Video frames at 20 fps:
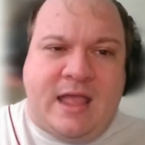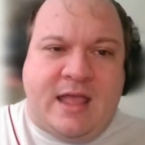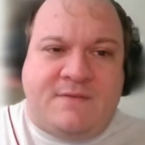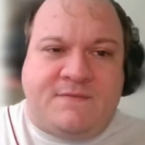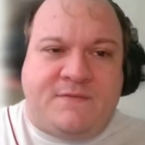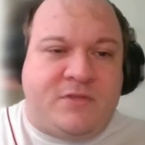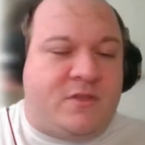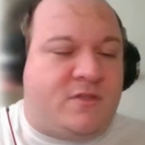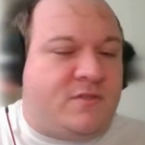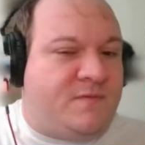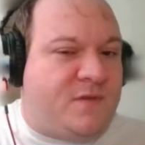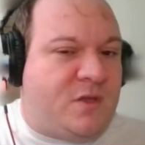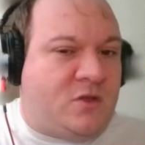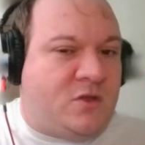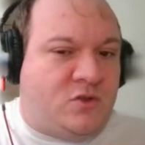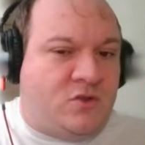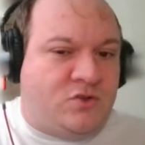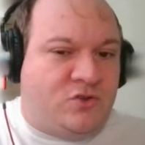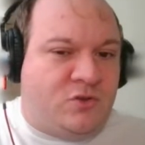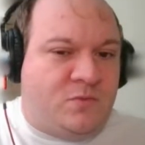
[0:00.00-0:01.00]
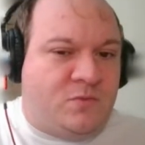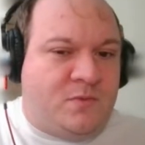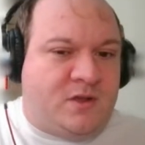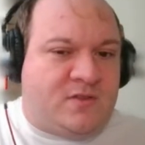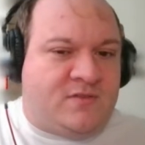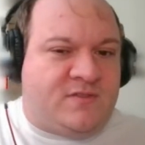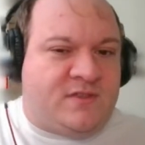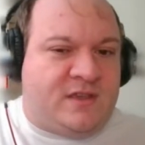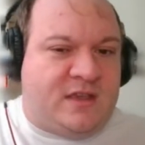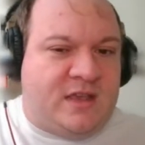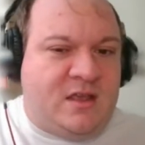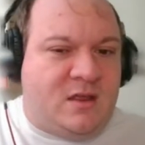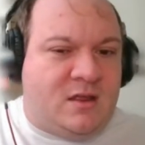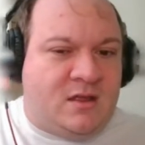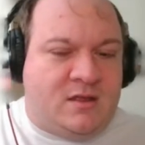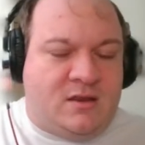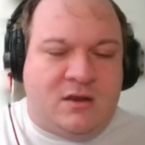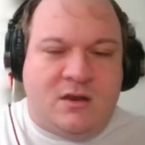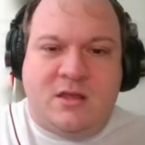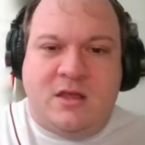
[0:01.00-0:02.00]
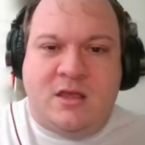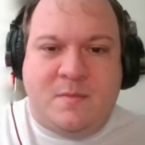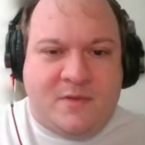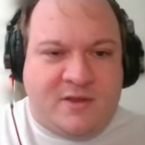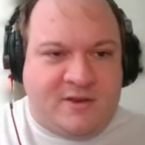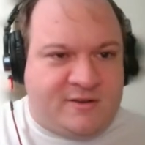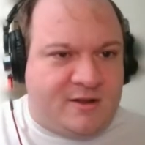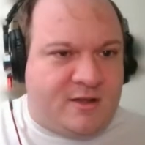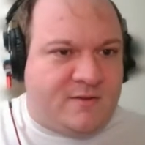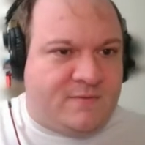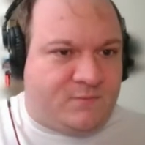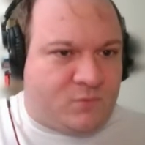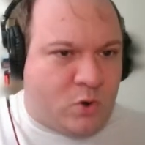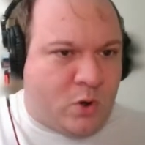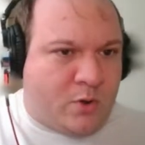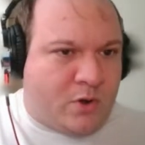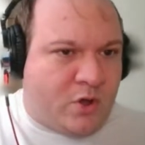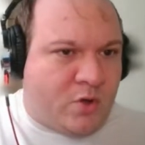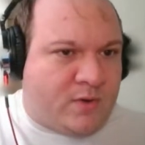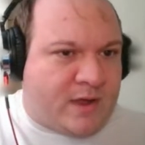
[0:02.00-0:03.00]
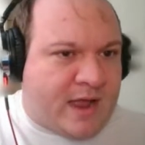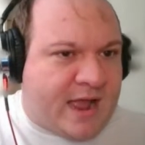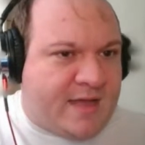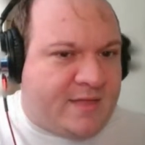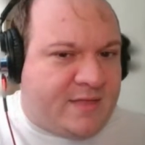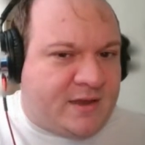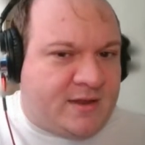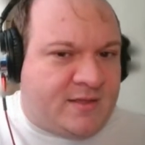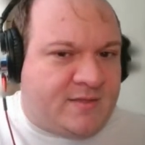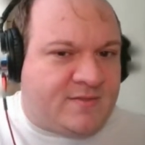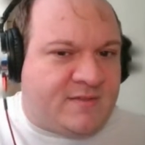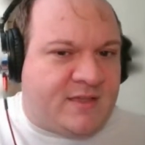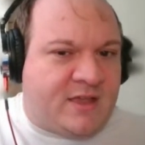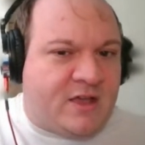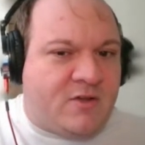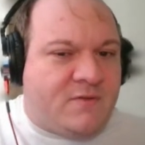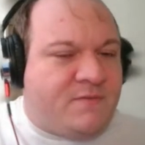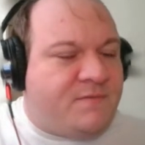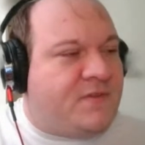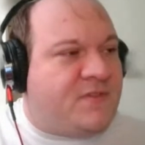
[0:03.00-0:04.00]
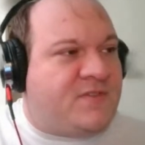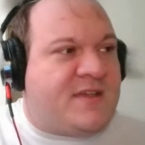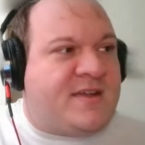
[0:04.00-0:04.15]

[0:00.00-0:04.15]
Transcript: And for those of you on YouTube, you can see an image of Roanoke Island itself.